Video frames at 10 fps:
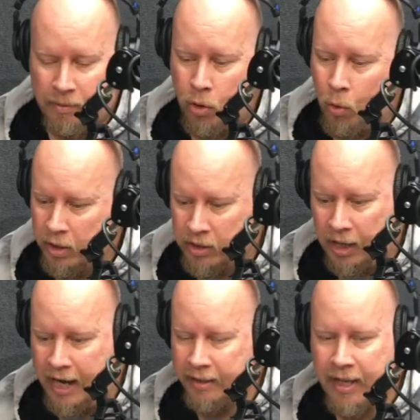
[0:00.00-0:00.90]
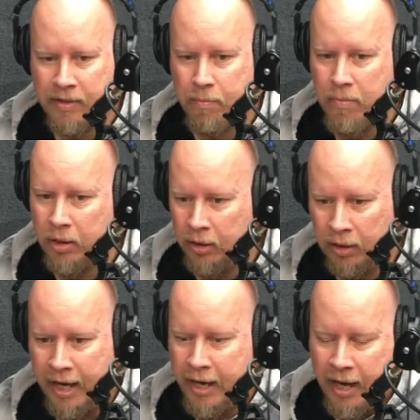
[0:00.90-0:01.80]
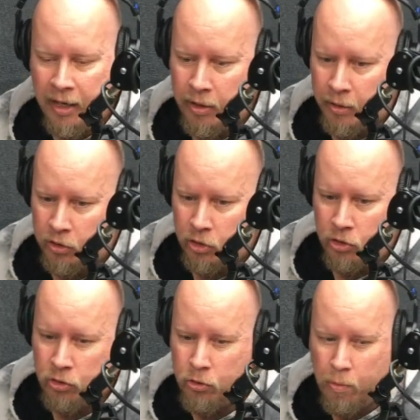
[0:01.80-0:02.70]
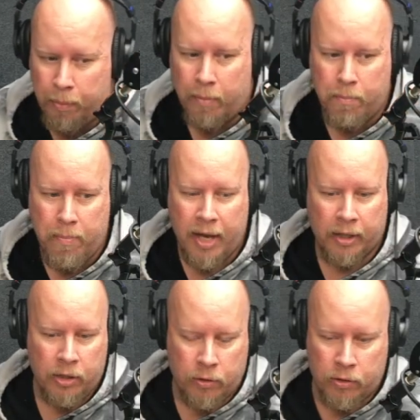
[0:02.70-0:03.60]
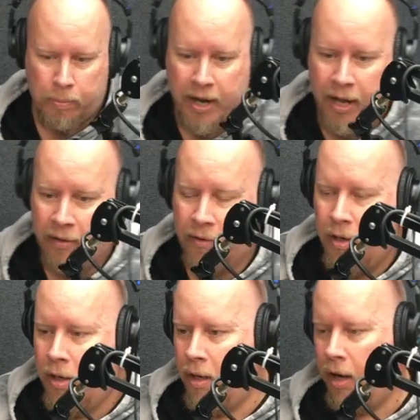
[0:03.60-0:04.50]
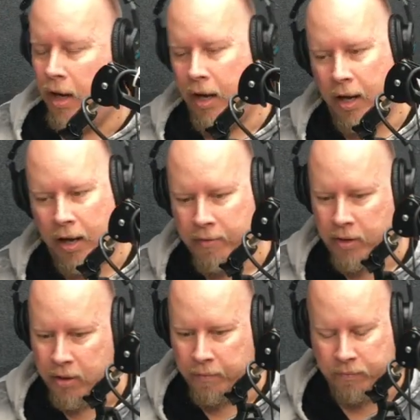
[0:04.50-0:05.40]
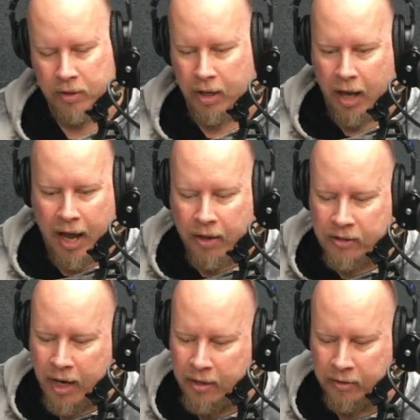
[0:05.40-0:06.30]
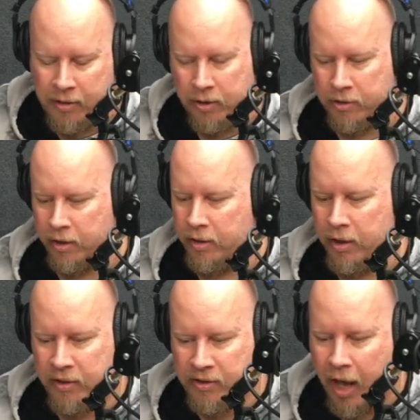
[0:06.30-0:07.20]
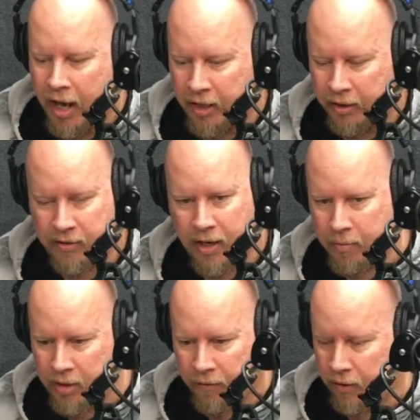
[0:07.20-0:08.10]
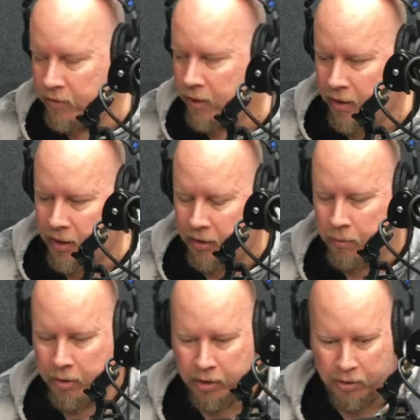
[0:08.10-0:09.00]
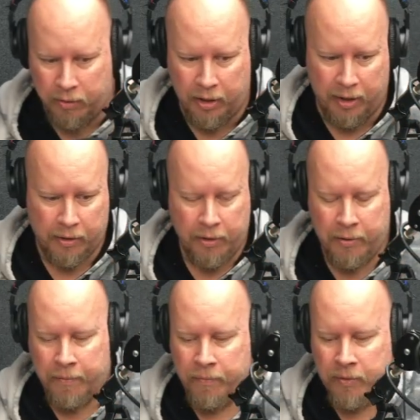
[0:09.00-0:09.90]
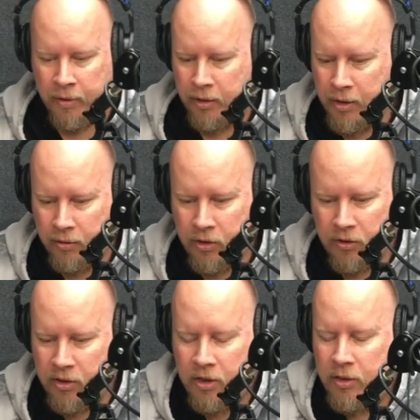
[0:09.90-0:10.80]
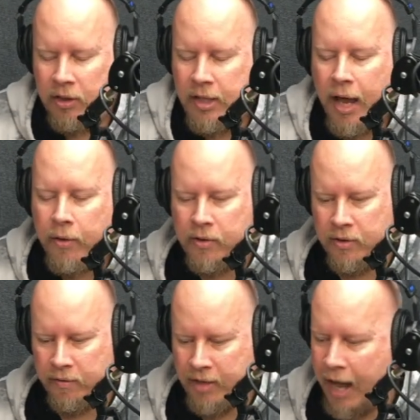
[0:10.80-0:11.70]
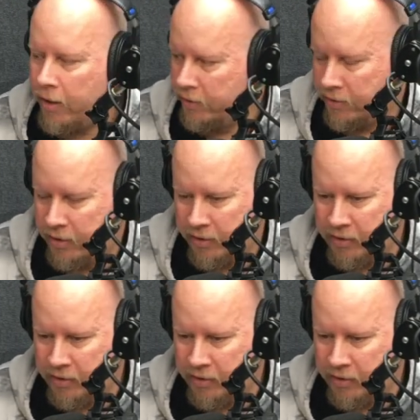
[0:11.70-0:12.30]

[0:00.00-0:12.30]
Coors Light, that's Miller Lite, any of those super mega huge brands. Outside of this country, Asahi, same difference. Anything when you're doing just thousands of gallons of this